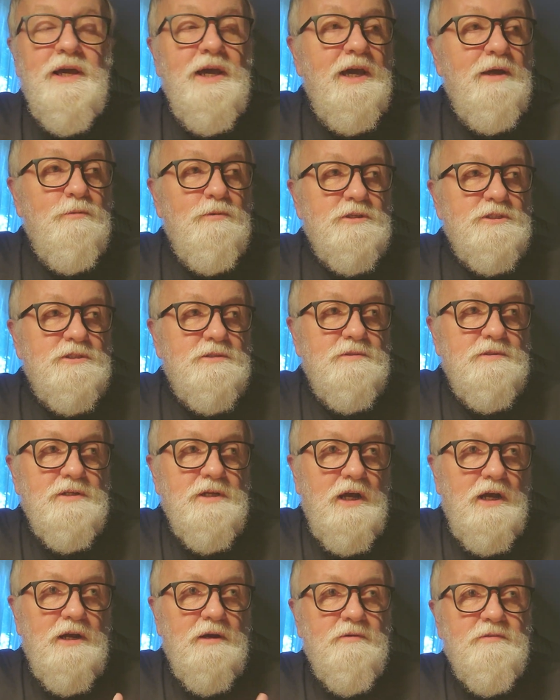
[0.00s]
and was
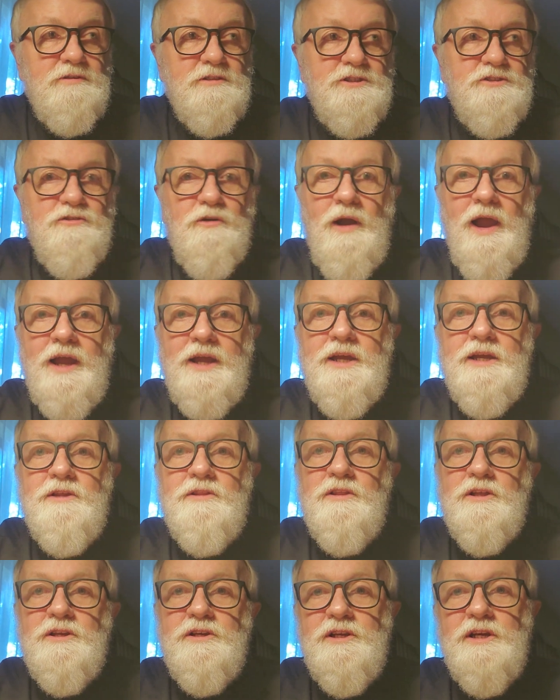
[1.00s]
uh,
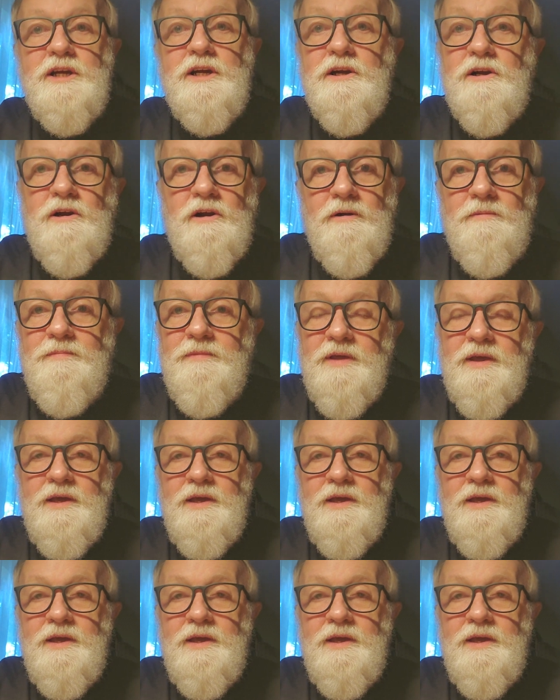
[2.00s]
tracking the deer.